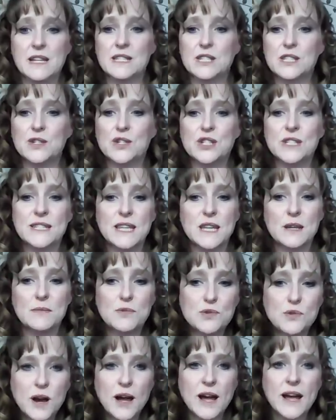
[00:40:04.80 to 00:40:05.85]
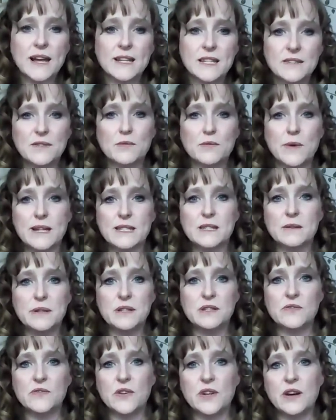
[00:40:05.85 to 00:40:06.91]
So just keep trying different
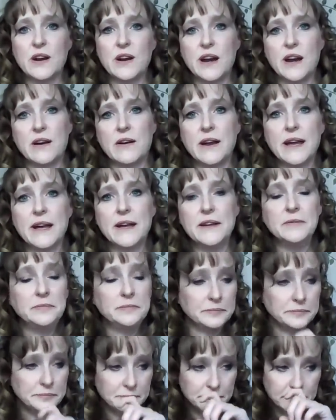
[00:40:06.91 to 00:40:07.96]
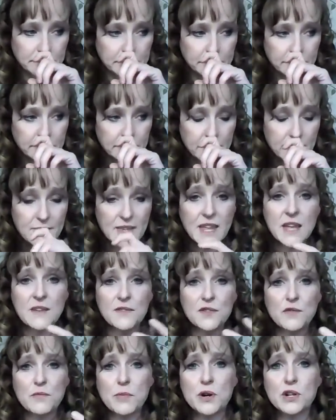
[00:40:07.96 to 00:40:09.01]
recipes for your area. If
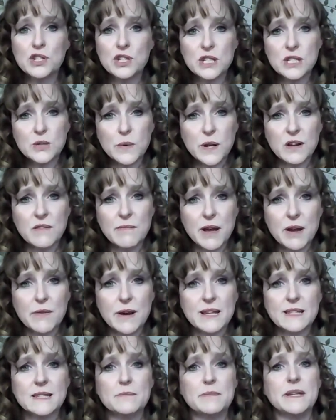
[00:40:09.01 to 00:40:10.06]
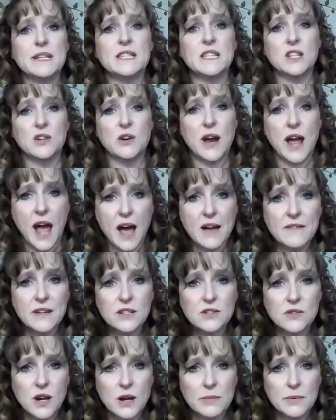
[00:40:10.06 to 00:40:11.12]
you've purchased one of my recipes and you're having
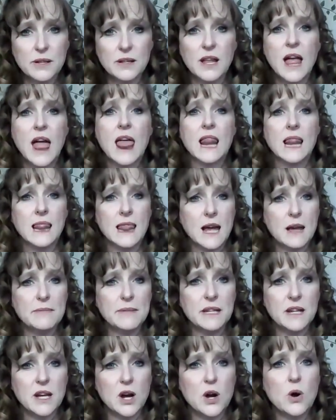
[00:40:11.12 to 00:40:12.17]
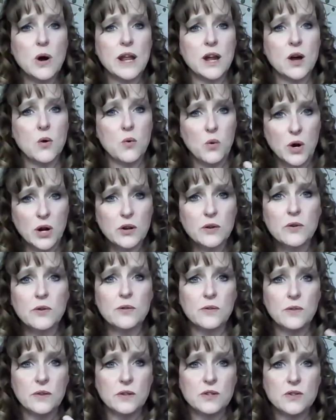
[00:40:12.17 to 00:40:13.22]
trouble, let me know, and I'll work you through
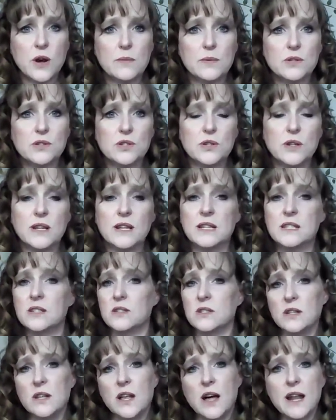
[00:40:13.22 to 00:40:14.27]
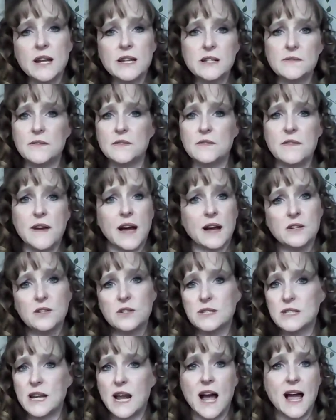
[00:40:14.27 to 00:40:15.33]
the troubleshooting, because there's a lot of different factors
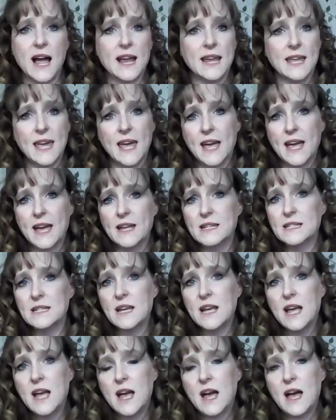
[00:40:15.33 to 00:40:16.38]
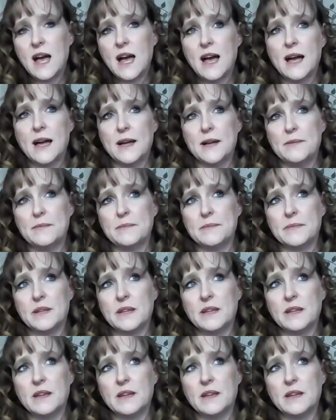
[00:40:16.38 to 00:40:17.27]
that I can't, um,